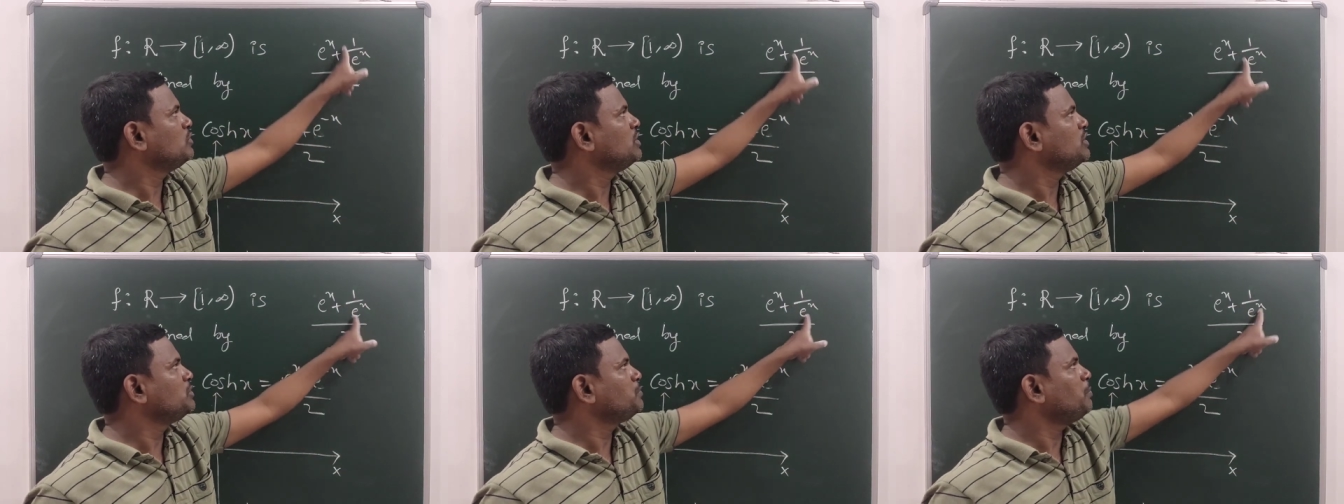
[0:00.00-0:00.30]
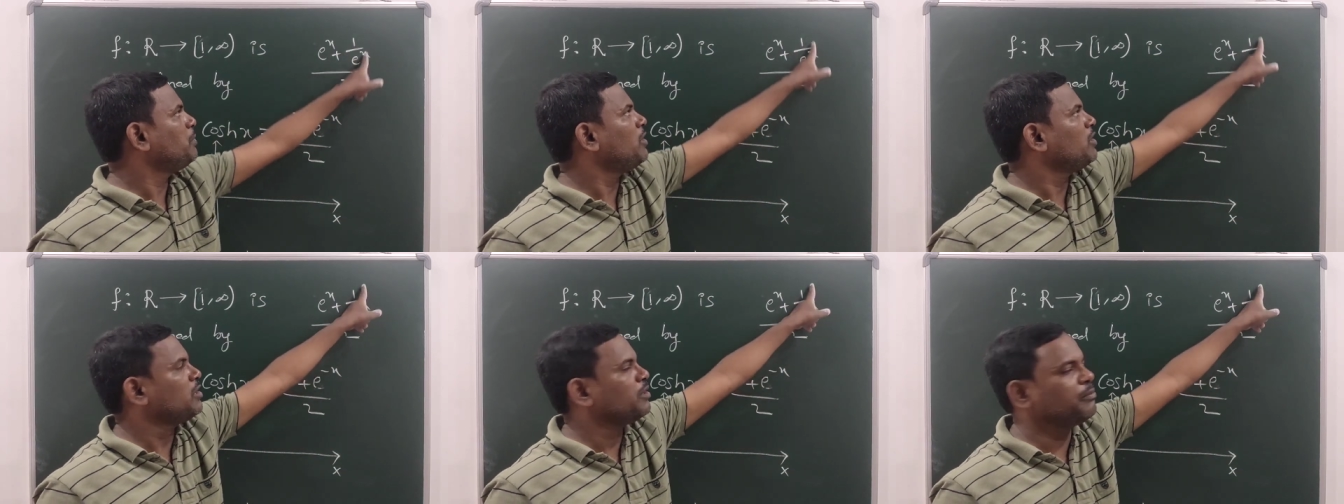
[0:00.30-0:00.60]
this
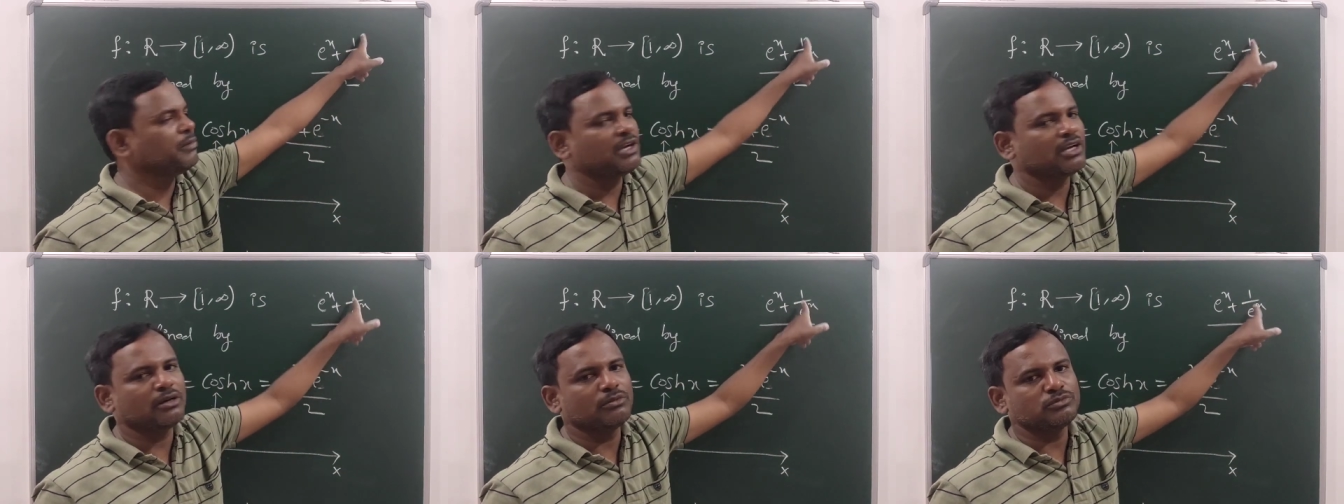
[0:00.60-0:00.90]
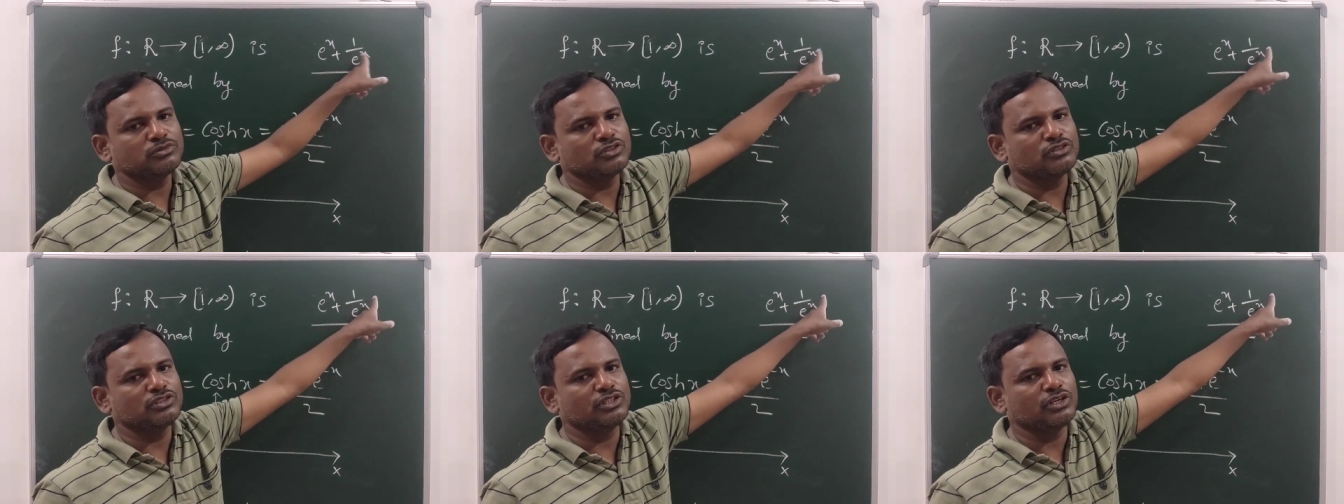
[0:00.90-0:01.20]
part
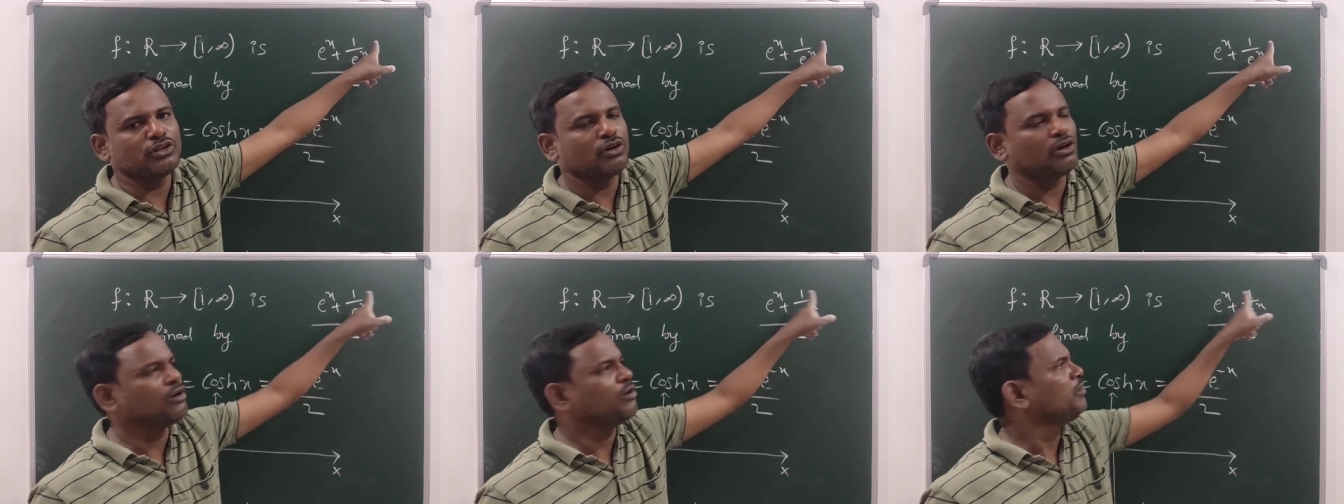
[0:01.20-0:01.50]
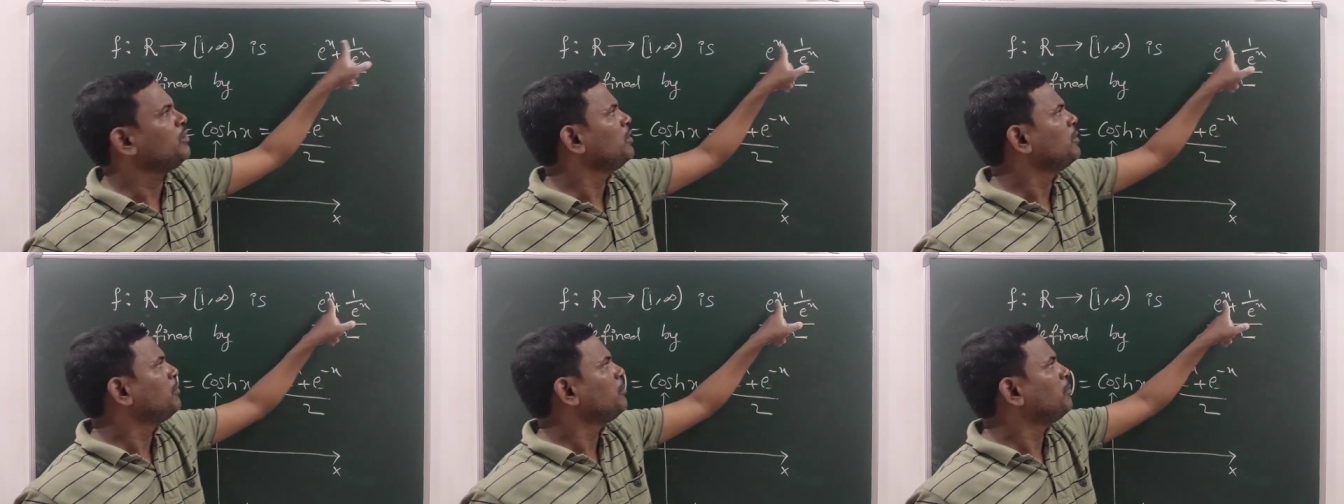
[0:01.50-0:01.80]
becomes
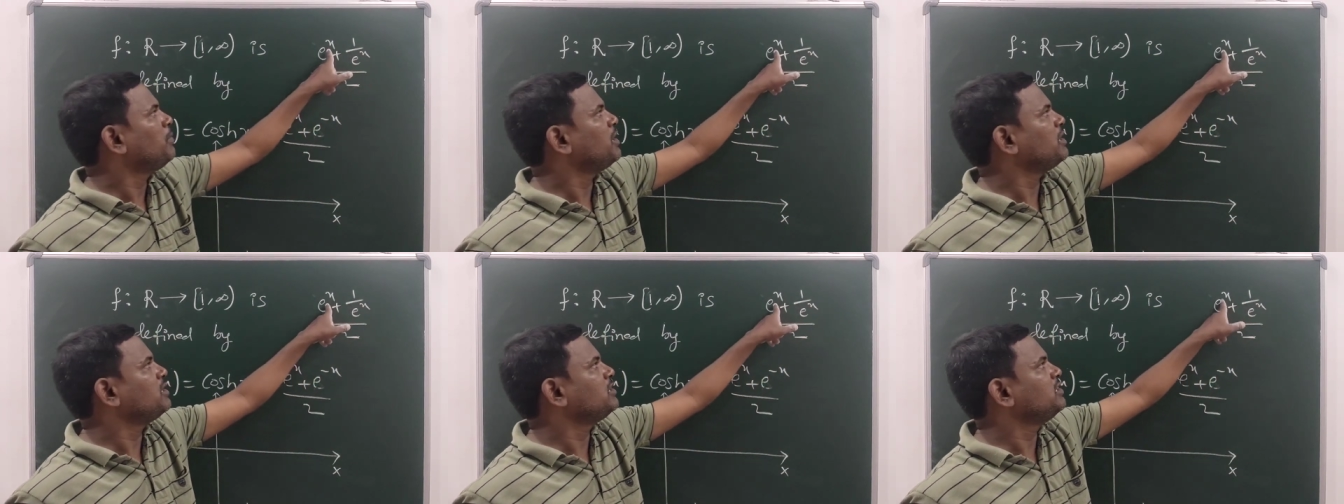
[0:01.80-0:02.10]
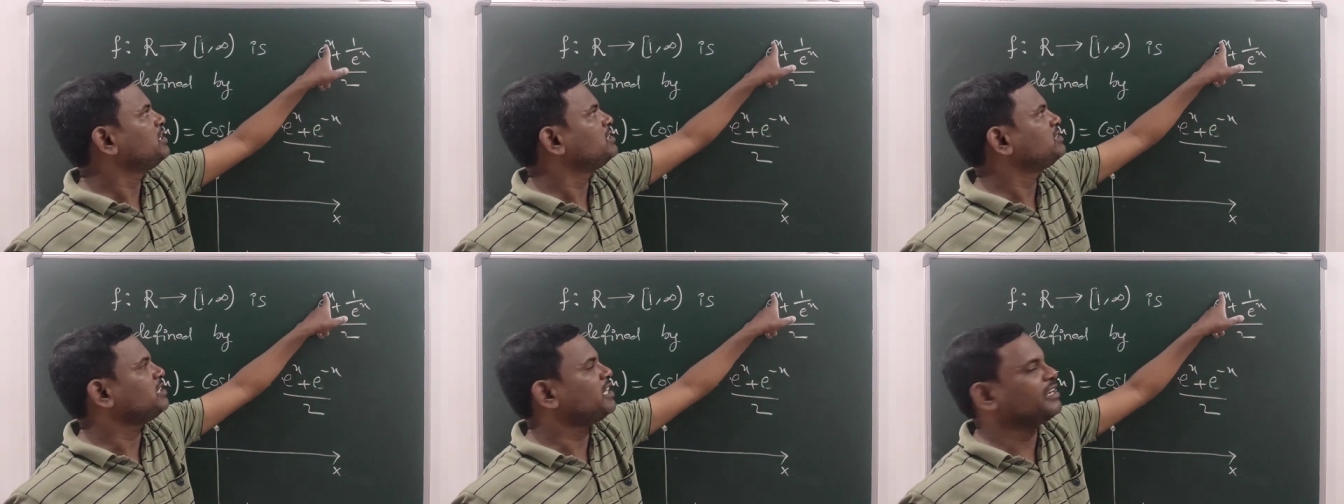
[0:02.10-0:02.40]
0,
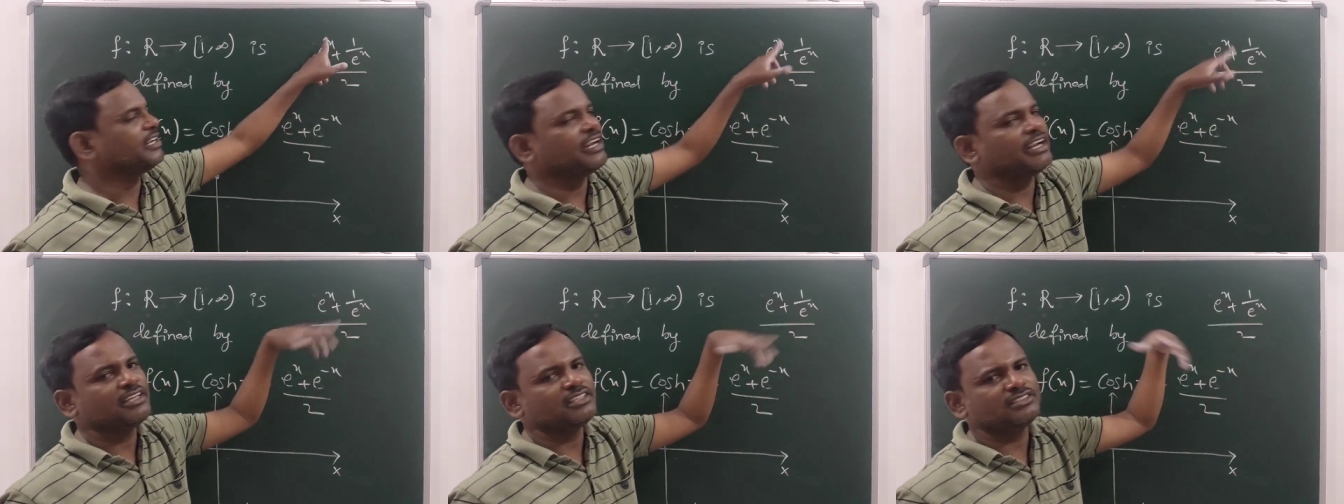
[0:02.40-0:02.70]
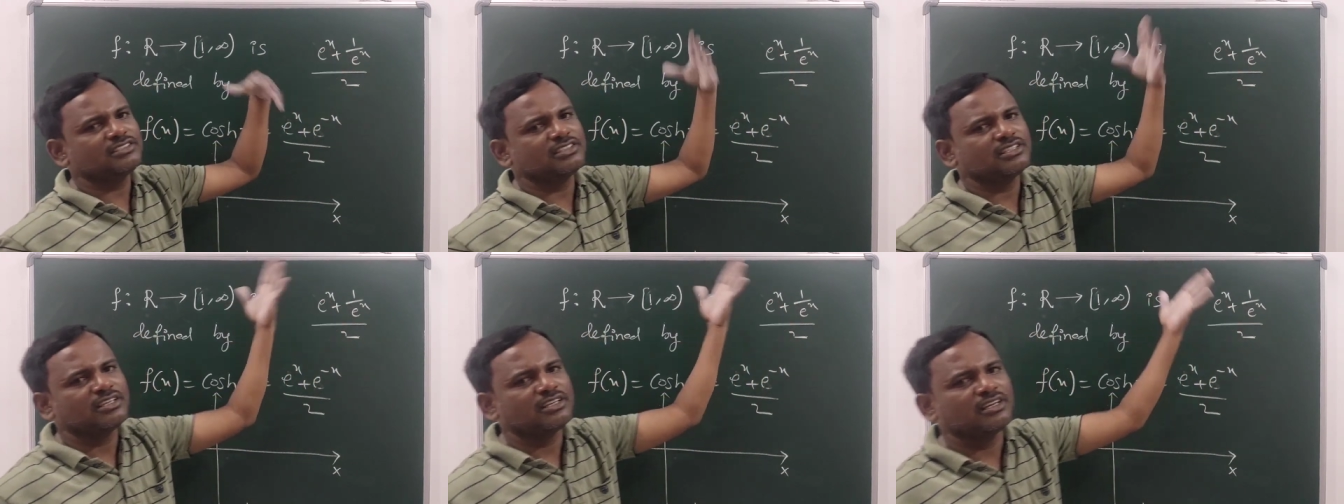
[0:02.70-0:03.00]
but this
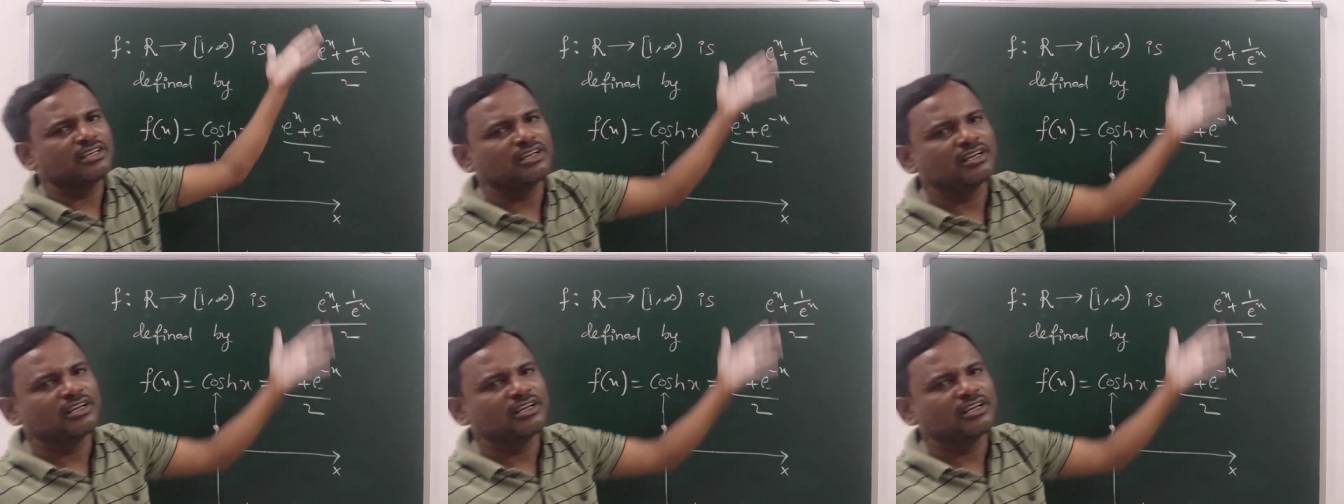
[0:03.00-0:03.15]
attains,